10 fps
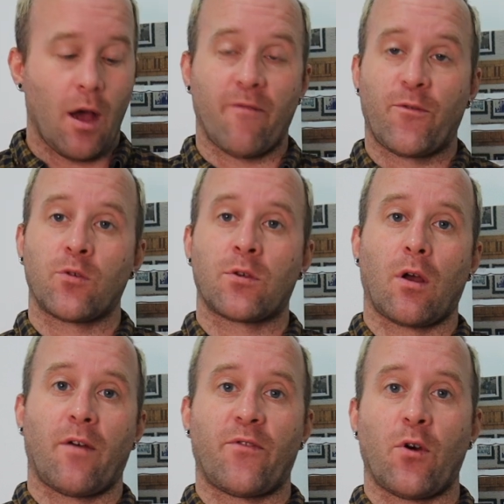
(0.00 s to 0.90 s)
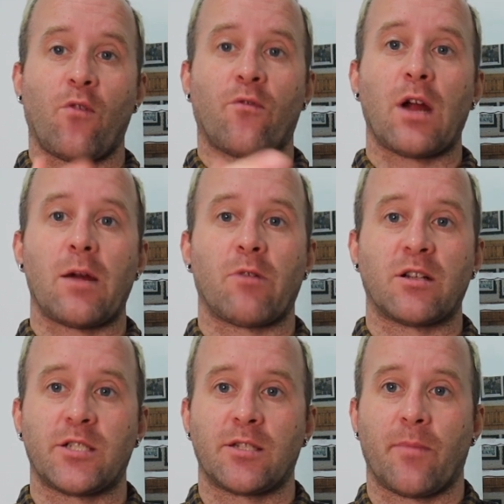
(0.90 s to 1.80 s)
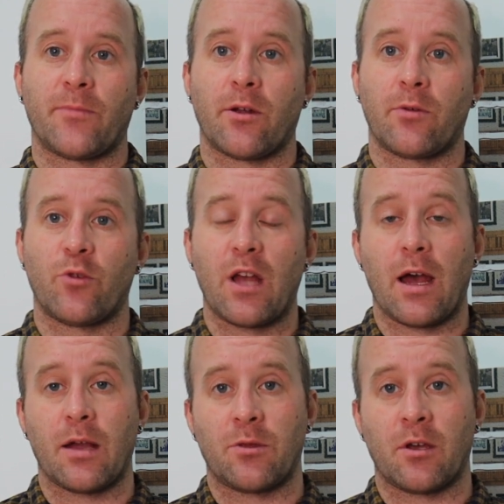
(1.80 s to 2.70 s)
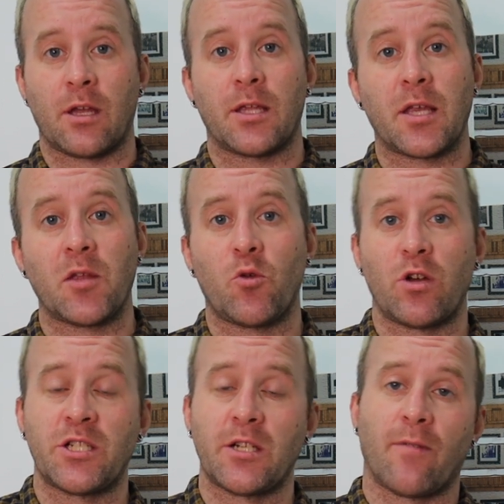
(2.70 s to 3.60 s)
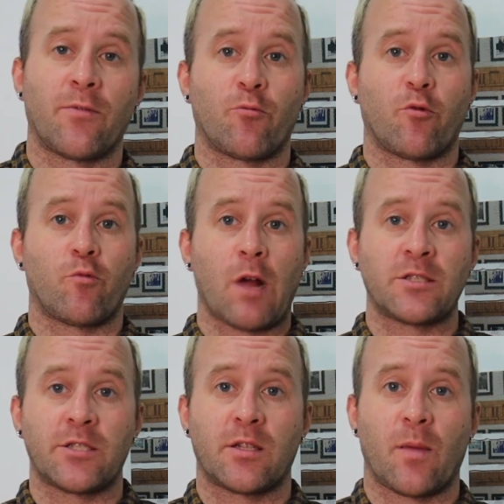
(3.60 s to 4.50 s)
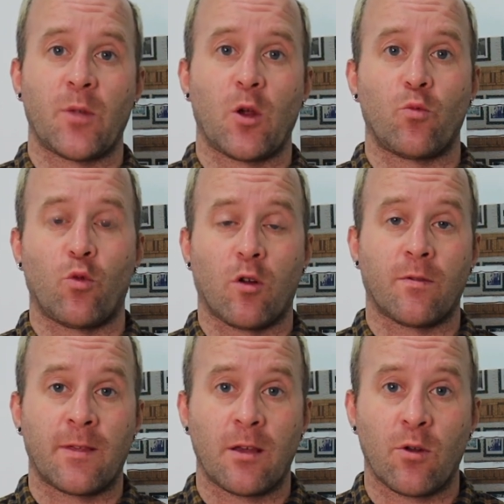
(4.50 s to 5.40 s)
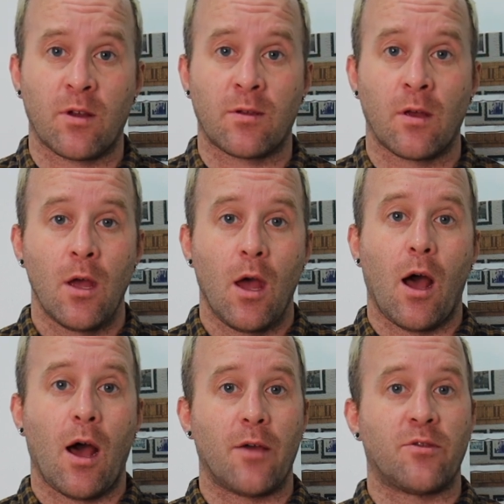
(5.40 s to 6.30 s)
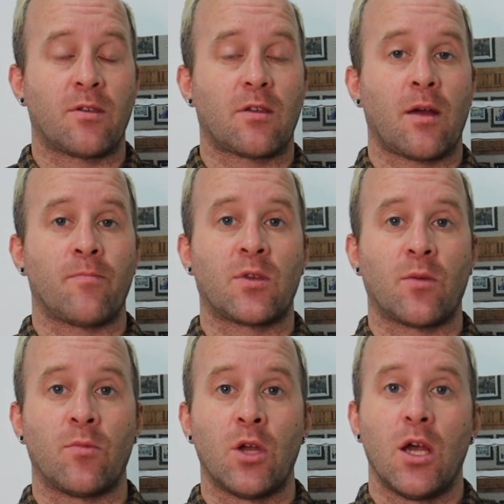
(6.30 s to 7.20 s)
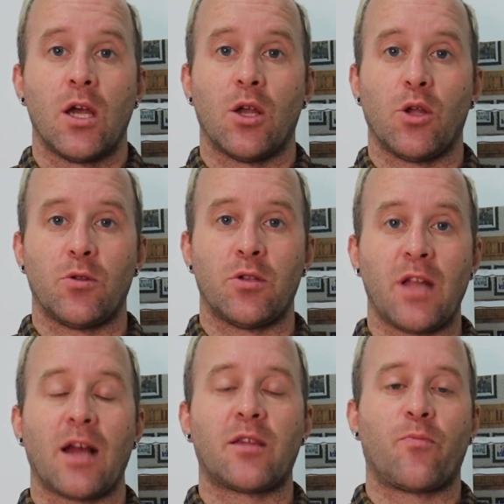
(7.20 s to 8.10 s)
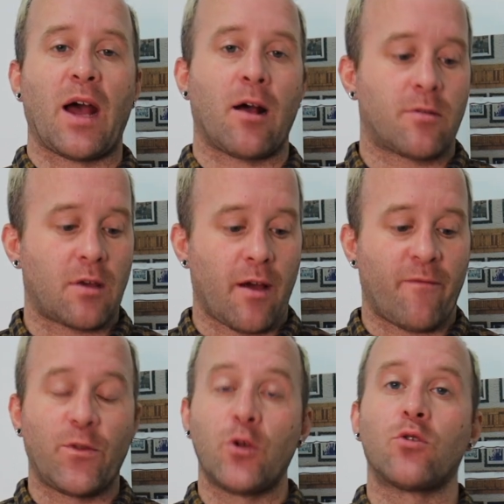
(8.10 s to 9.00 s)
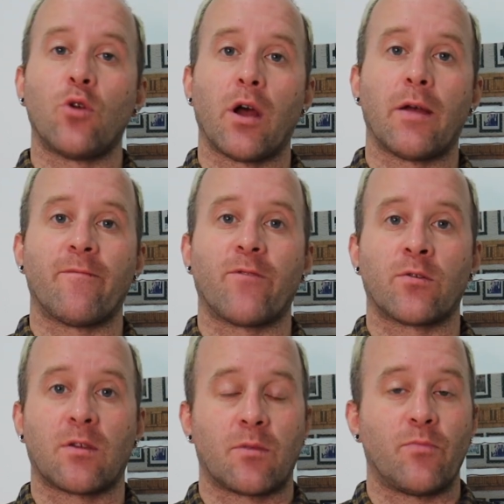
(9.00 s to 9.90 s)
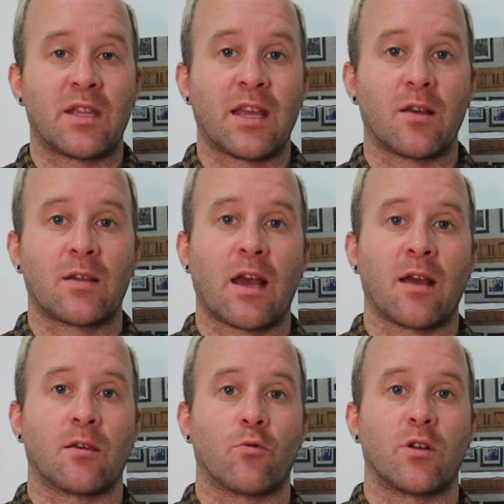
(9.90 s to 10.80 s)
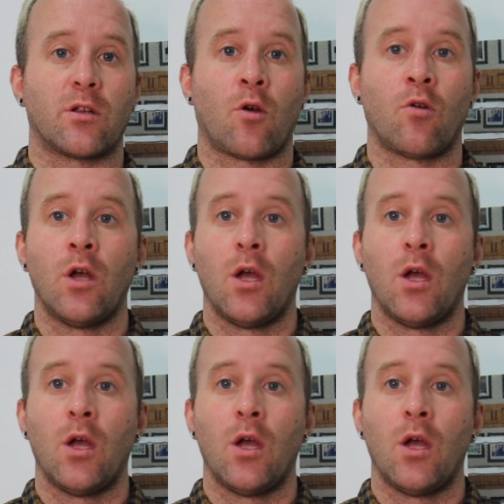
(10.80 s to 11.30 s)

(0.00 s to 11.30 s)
First off, over at Raja Demnaran we had the continuation of the Raja Demnaran World Series. This time some nice bouts, Fluknoy versus Mateus Casarino.